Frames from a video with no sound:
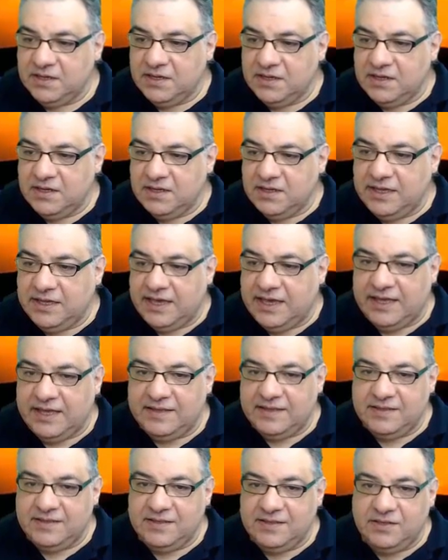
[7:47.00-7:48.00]
Yeah,
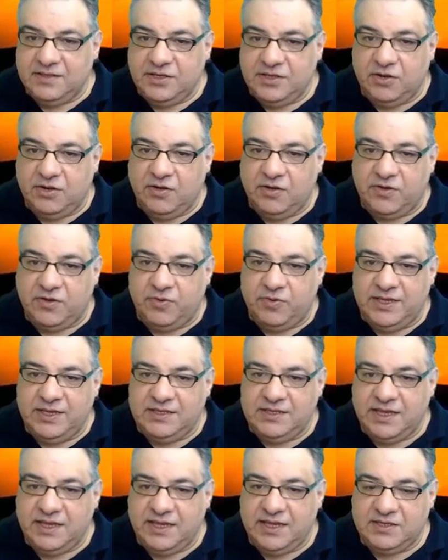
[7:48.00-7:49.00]
you know, queen
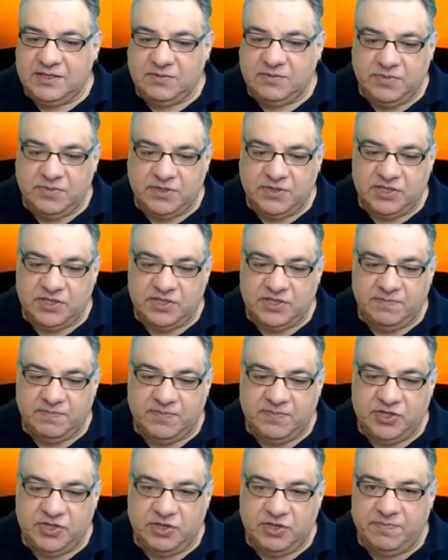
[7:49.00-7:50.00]
takes, just to
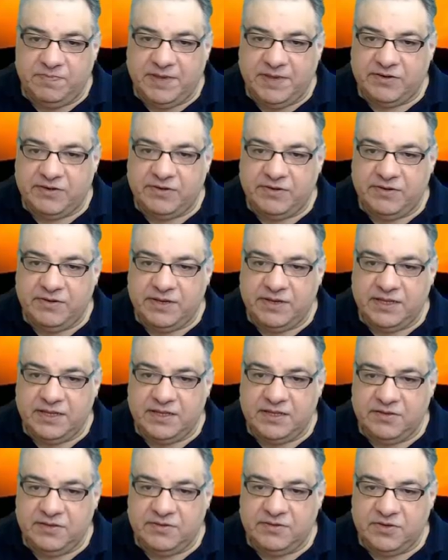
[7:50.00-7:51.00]
show the back row again
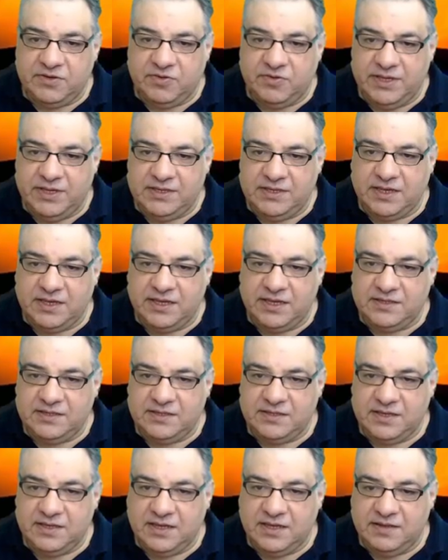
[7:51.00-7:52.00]
though, queen takes
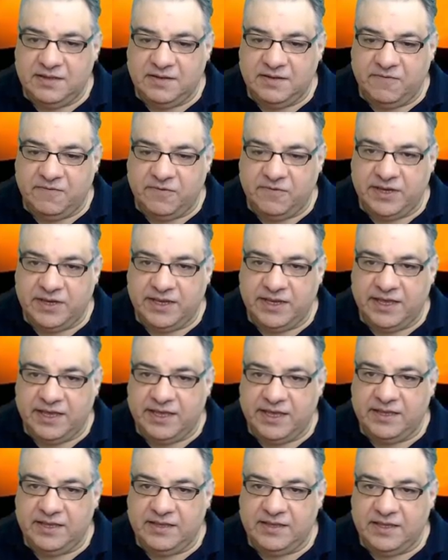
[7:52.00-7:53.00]
and then rook e
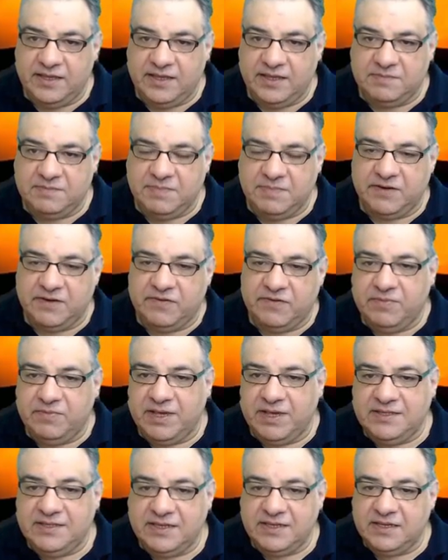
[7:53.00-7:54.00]
eight. Is back row
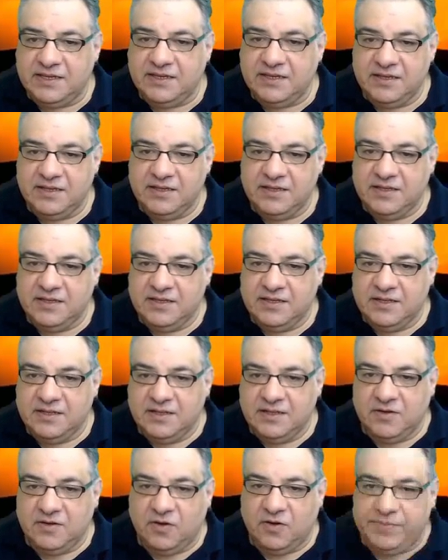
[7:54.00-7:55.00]
mating,
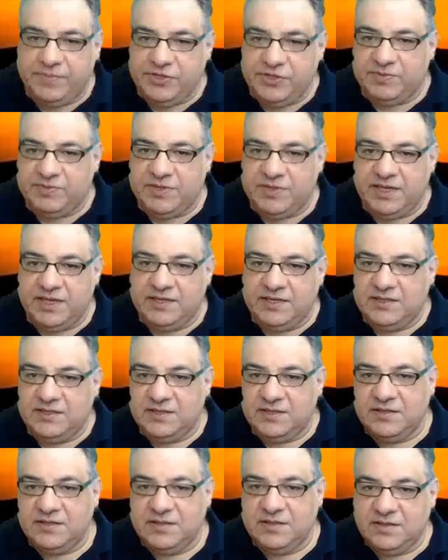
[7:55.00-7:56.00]
or bishop takes.
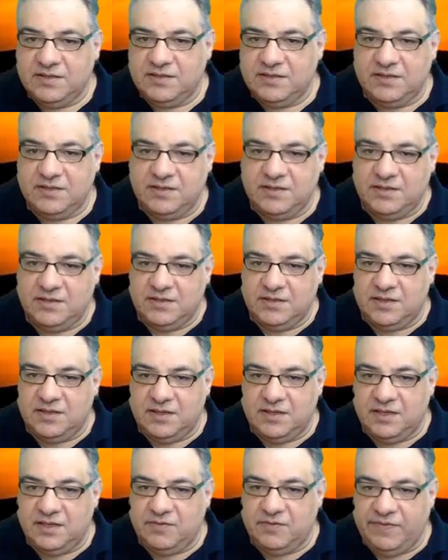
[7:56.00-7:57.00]

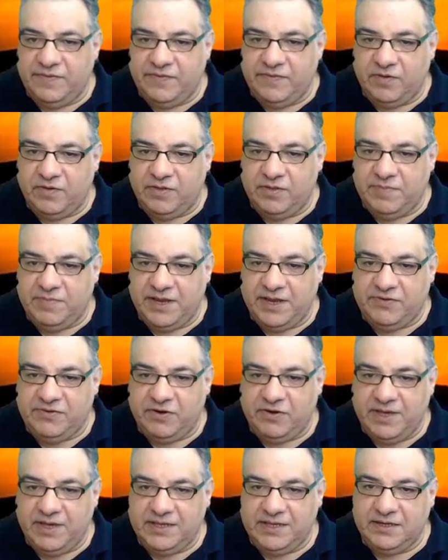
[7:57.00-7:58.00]
We've got the back row
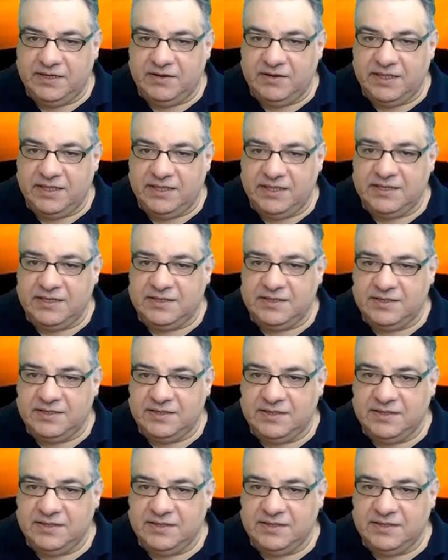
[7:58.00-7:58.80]
mating like this.